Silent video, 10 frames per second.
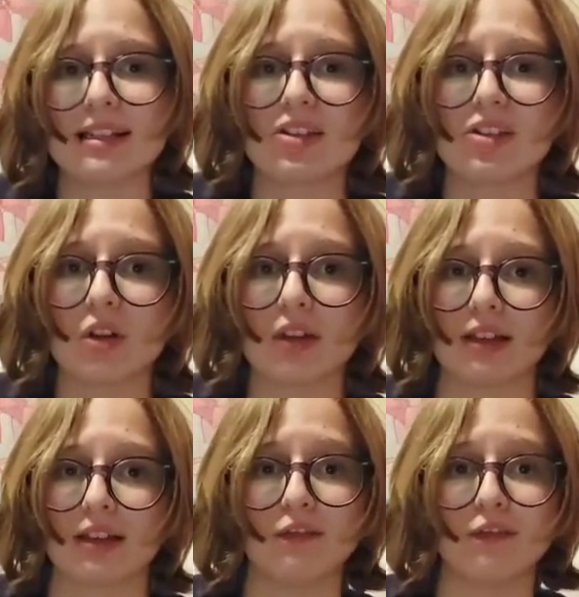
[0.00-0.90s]
I saw, like,
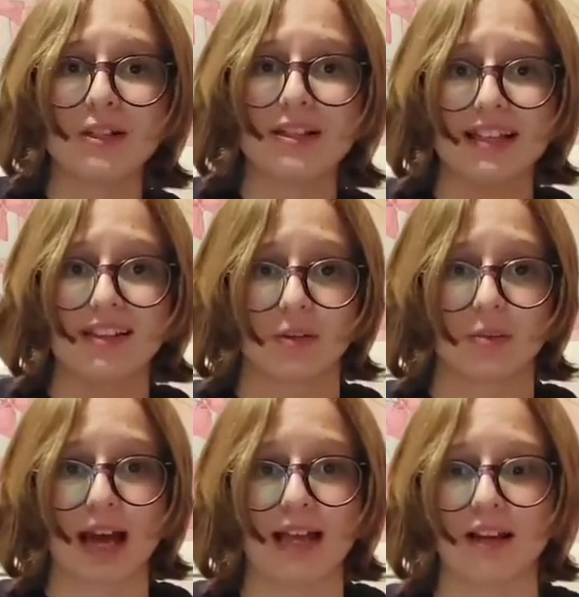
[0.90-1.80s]
the foot sensor
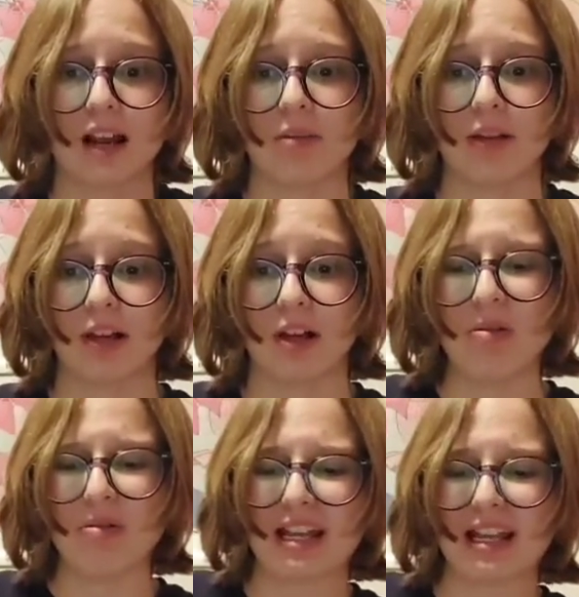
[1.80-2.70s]
pad, then I'd be like,
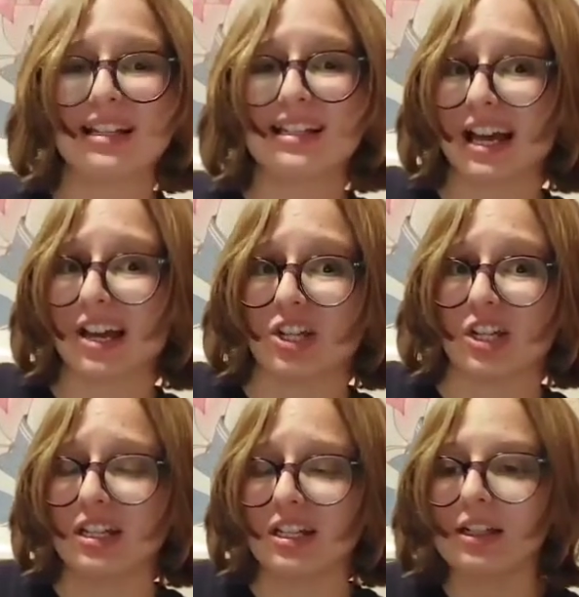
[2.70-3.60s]
okay, that's
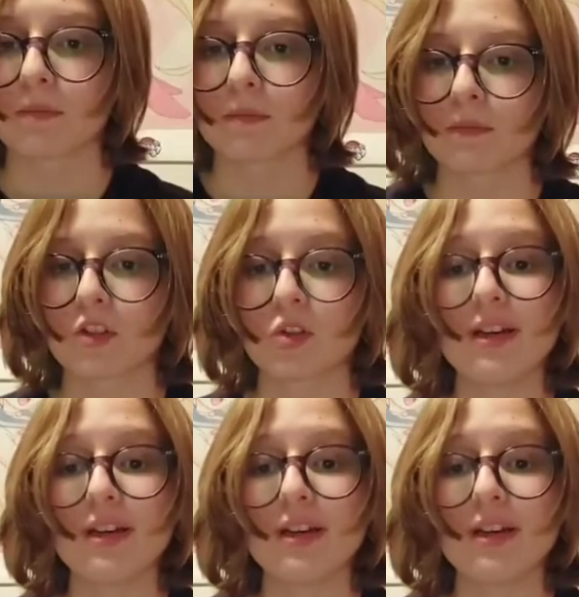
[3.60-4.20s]
sketchy. So